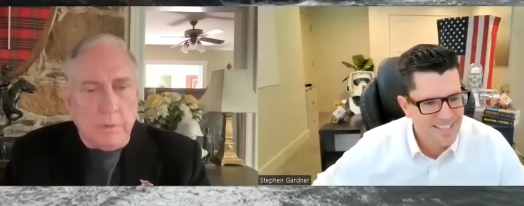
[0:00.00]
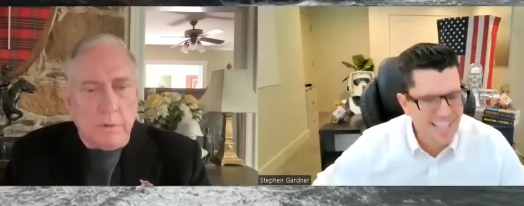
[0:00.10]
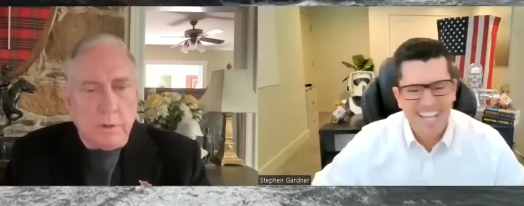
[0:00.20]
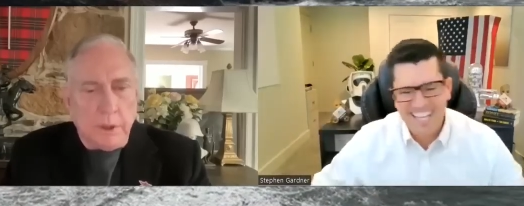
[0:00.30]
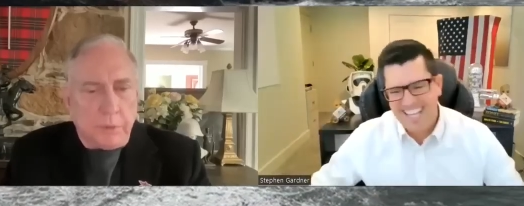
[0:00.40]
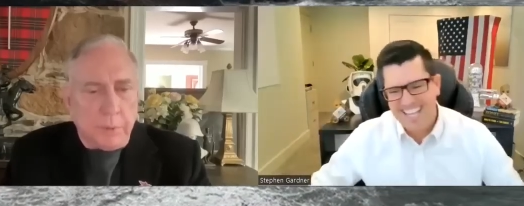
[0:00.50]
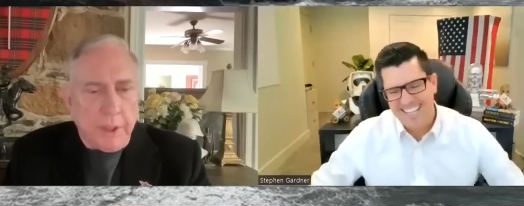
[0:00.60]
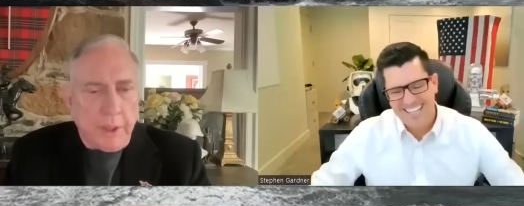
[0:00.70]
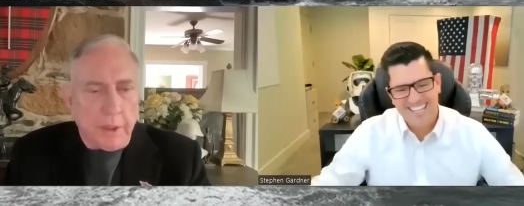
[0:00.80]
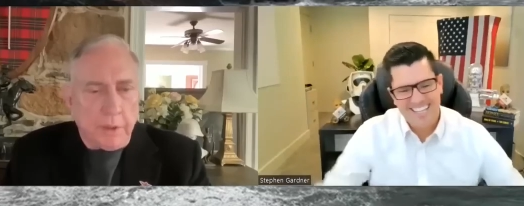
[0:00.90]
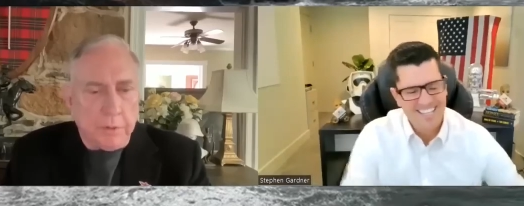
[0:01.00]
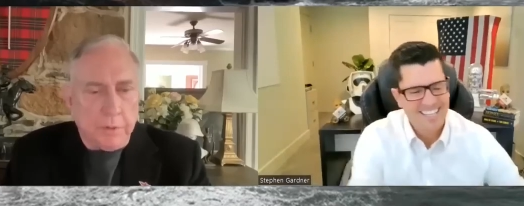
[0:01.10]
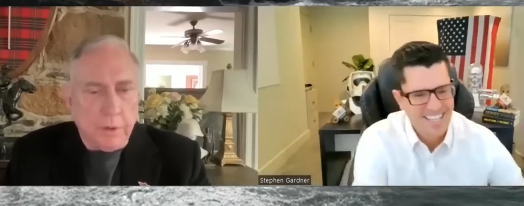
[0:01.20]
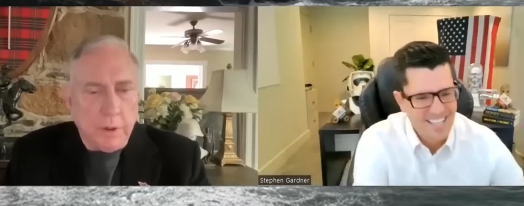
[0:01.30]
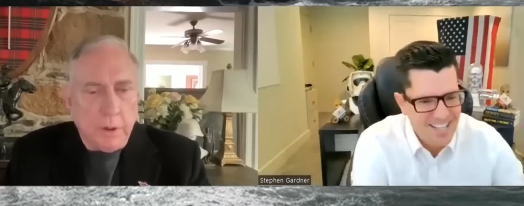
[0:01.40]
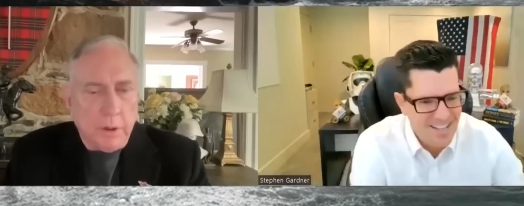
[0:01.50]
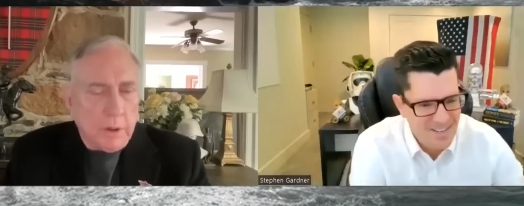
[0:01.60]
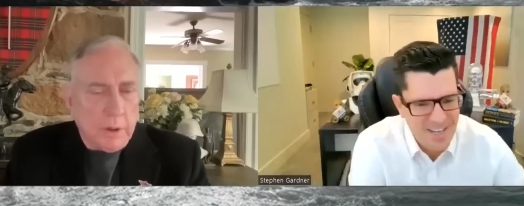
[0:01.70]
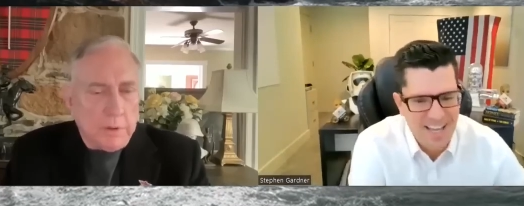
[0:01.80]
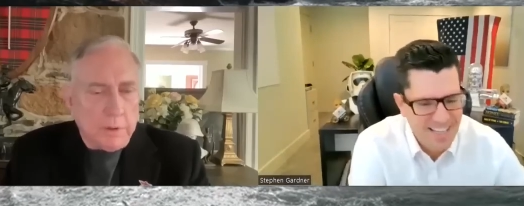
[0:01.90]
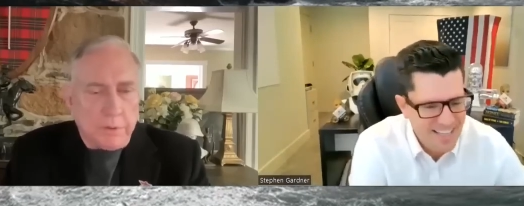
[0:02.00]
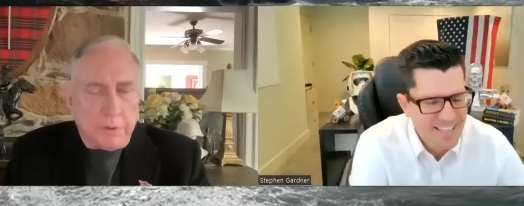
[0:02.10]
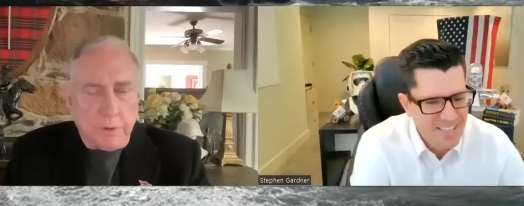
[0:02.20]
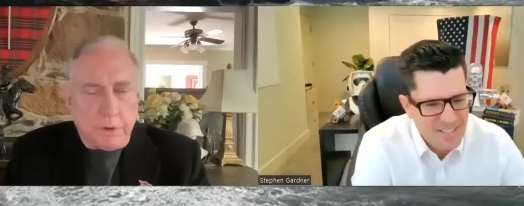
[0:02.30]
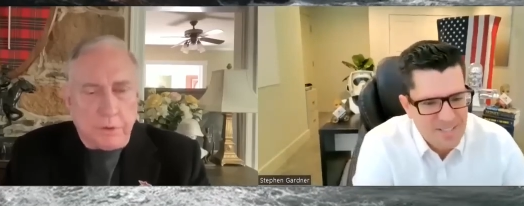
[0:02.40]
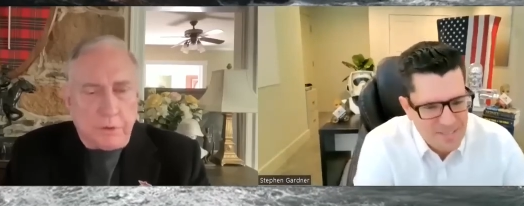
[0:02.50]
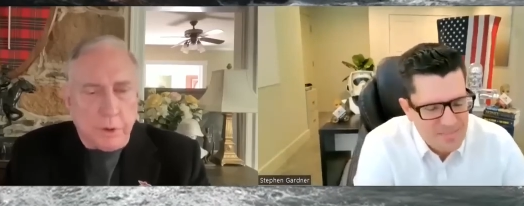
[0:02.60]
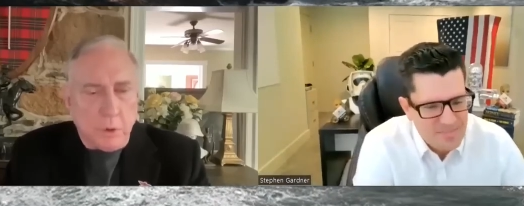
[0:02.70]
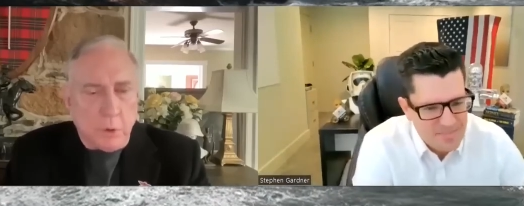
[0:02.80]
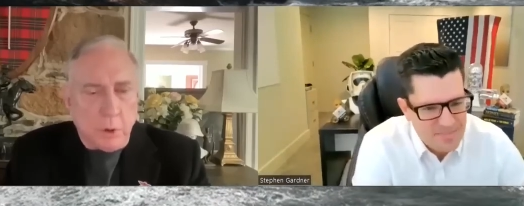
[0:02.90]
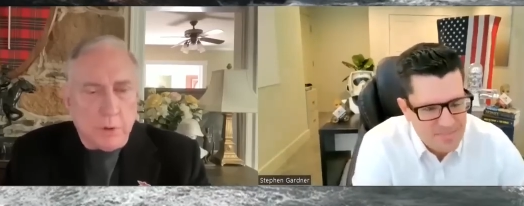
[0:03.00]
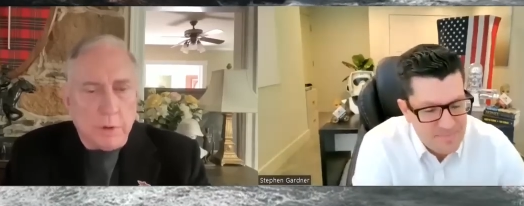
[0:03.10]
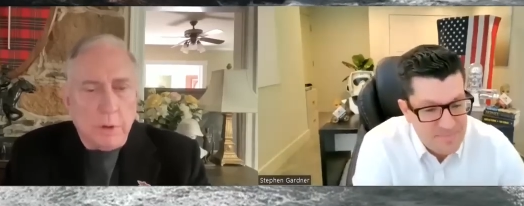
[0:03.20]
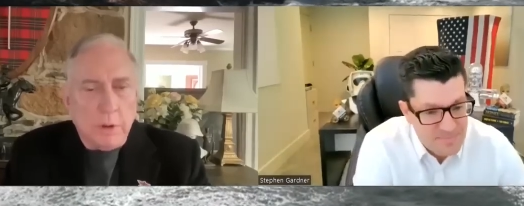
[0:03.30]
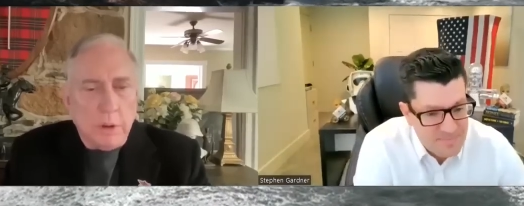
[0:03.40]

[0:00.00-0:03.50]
Speaker 1: it's meaningless. Okay, just just ignore it.